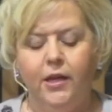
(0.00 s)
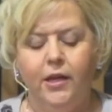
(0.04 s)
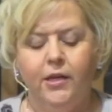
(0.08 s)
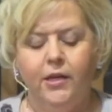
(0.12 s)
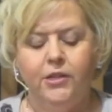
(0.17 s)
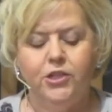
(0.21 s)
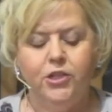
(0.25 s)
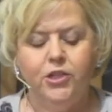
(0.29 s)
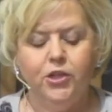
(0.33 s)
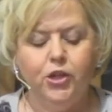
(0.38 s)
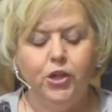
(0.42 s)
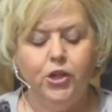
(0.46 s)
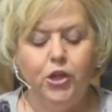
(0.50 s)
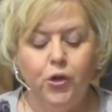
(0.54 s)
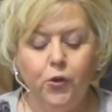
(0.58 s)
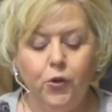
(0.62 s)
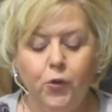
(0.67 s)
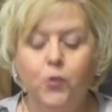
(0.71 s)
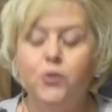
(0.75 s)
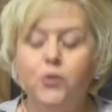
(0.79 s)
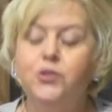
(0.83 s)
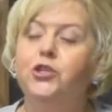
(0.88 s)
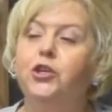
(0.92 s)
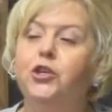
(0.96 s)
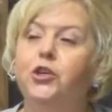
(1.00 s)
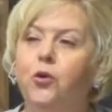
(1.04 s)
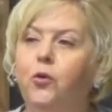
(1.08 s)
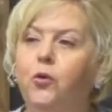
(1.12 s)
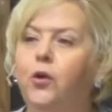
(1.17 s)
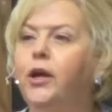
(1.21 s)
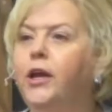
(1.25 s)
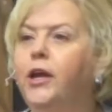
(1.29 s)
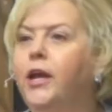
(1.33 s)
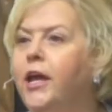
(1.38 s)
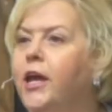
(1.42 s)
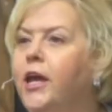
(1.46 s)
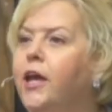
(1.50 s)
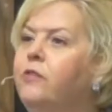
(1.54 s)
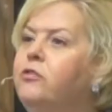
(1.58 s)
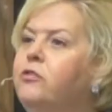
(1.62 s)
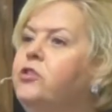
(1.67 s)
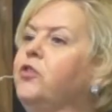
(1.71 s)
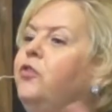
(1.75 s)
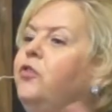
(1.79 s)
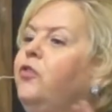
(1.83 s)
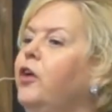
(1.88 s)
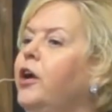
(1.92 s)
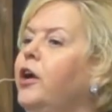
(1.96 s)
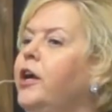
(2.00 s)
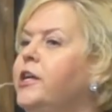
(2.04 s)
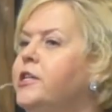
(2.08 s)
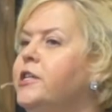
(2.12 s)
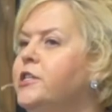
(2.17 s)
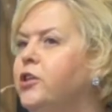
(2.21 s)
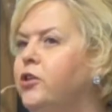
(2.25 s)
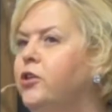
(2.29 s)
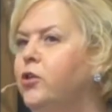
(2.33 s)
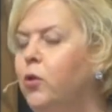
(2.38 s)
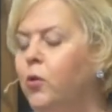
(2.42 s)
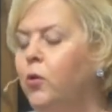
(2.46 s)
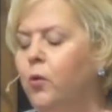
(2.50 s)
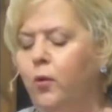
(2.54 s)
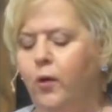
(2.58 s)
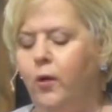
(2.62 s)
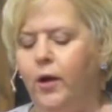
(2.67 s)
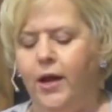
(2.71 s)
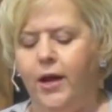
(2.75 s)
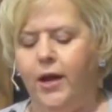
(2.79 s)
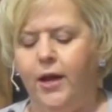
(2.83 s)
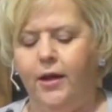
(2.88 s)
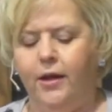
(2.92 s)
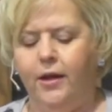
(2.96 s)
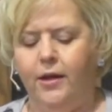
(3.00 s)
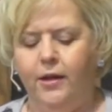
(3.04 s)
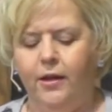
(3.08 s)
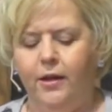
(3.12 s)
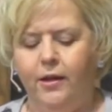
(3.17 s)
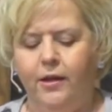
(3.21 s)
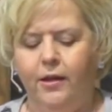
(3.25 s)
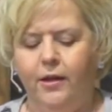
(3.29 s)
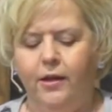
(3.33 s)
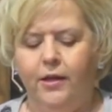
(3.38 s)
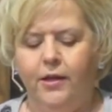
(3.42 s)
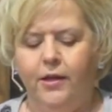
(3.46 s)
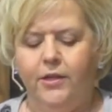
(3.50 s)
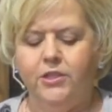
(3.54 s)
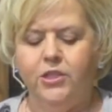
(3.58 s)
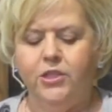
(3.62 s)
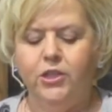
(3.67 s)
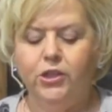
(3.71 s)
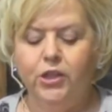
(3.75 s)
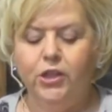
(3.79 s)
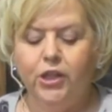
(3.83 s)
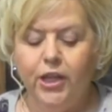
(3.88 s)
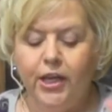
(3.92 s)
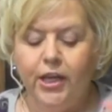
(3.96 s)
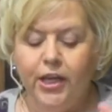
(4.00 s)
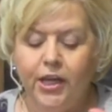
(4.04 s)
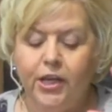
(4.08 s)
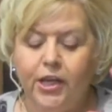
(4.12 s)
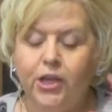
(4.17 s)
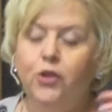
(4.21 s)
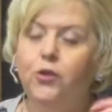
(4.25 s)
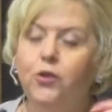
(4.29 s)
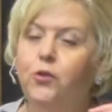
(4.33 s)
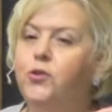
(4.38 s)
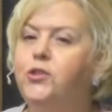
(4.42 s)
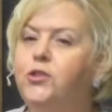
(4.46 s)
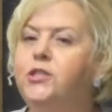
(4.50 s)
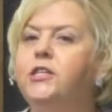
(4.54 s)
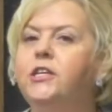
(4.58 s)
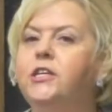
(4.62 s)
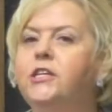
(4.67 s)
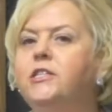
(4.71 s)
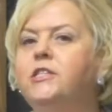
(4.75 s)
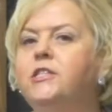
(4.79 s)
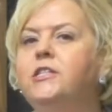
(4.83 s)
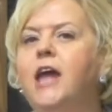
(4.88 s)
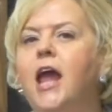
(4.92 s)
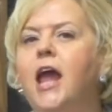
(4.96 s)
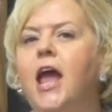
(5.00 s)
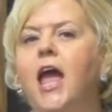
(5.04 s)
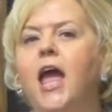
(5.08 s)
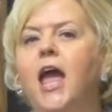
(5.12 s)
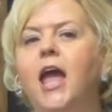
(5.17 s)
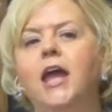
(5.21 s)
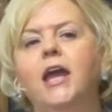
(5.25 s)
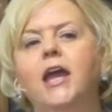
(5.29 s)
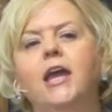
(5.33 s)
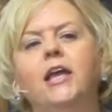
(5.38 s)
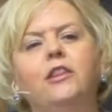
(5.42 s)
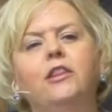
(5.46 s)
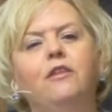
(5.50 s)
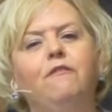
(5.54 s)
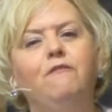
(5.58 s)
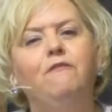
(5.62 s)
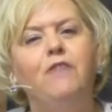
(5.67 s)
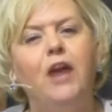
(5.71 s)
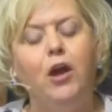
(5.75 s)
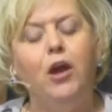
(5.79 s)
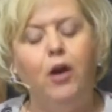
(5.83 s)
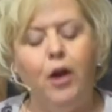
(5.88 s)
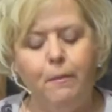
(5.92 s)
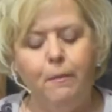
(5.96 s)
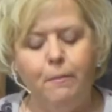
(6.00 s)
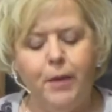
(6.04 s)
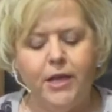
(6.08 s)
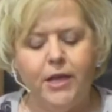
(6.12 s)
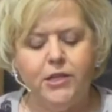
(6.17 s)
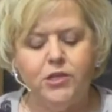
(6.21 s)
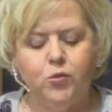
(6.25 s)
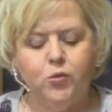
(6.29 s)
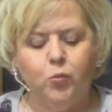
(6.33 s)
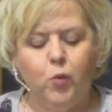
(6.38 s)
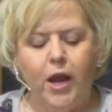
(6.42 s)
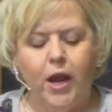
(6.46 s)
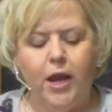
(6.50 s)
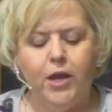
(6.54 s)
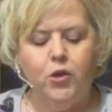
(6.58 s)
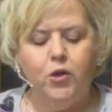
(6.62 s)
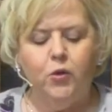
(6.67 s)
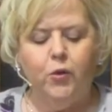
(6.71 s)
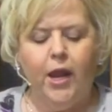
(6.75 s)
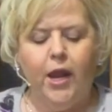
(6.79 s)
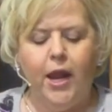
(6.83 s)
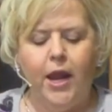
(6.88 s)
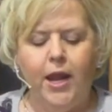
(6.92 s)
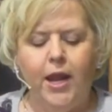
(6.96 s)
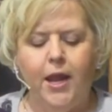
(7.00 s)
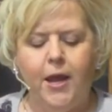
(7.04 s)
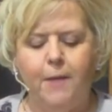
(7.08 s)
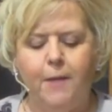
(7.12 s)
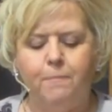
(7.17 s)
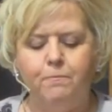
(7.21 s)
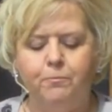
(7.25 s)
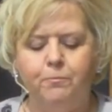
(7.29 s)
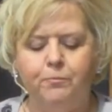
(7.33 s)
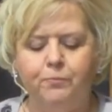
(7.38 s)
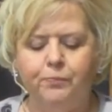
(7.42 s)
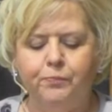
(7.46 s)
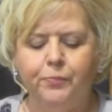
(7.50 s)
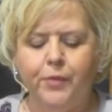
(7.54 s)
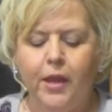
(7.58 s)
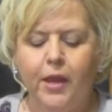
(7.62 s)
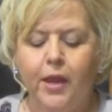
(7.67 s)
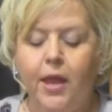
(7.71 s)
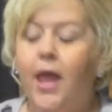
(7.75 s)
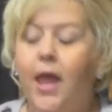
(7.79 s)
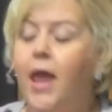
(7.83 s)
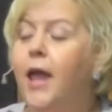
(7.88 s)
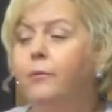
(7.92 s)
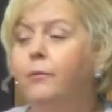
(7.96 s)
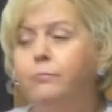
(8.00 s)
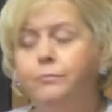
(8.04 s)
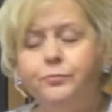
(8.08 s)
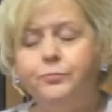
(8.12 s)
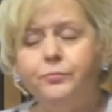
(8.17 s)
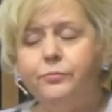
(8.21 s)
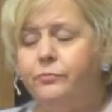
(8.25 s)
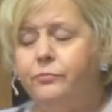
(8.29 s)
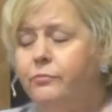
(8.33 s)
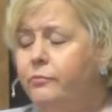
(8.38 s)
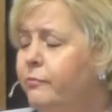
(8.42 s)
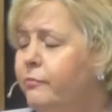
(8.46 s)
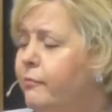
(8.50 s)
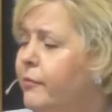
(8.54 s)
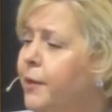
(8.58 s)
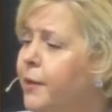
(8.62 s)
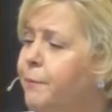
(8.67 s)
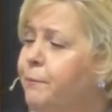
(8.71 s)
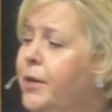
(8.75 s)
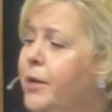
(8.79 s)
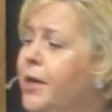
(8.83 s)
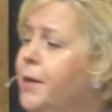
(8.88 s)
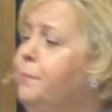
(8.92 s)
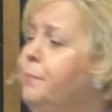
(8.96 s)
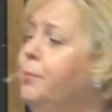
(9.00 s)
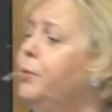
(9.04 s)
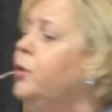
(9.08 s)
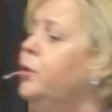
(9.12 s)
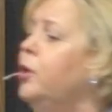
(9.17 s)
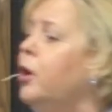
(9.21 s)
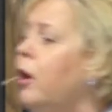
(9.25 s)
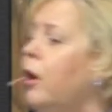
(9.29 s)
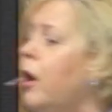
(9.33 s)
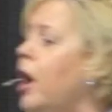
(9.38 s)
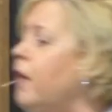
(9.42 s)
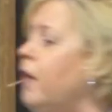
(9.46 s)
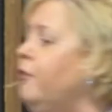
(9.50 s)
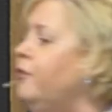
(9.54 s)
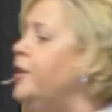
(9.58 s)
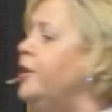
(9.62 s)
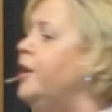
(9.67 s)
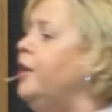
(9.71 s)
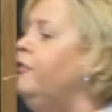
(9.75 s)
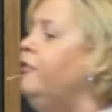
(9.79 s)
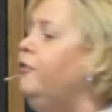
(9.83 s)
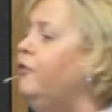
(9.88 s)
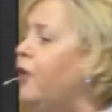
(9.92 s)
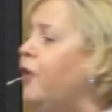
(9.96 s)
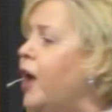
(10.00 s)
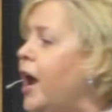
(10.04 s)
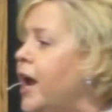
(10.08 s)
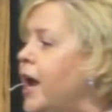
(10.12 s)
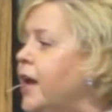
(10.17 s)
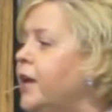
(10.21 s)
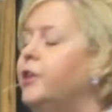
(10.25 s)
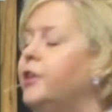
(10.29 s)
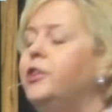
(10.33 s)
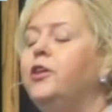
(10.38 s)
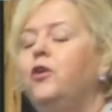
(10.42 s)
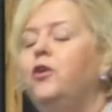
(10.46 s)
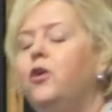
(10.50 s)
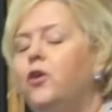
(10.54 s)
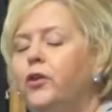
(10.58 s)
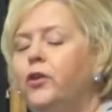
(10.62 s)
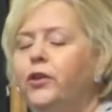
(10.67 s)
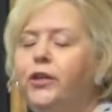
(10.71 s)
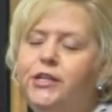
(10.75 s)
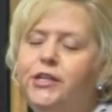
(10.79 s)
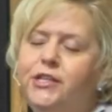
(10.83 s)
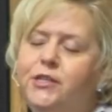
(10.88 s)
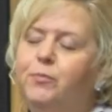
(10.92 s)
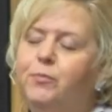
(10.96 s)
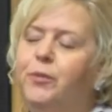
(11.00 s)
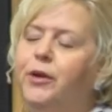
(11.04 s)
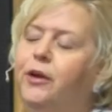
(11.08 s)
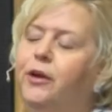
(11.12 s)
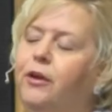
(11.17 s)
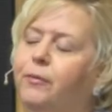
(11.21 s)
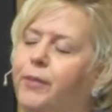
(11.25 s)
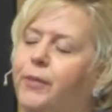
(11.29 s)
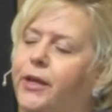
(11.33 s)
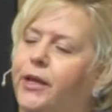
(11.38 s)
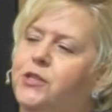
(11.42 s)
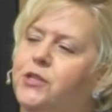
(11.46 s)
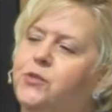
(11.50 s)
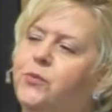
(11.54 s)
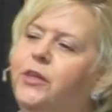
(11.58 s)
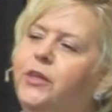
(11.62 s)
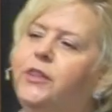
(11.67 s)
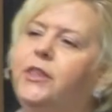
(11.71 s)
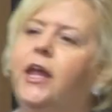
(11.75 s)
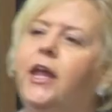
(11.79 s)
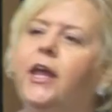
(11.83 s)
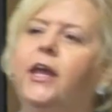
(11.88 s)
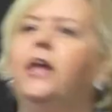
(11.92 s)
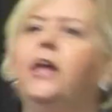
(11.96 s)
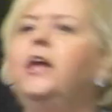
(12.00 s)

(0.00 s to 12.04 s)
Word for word: to use your gifts for His glory, to le- use this day in the very best way you can. People are often afraid of the Holy Spirit because we think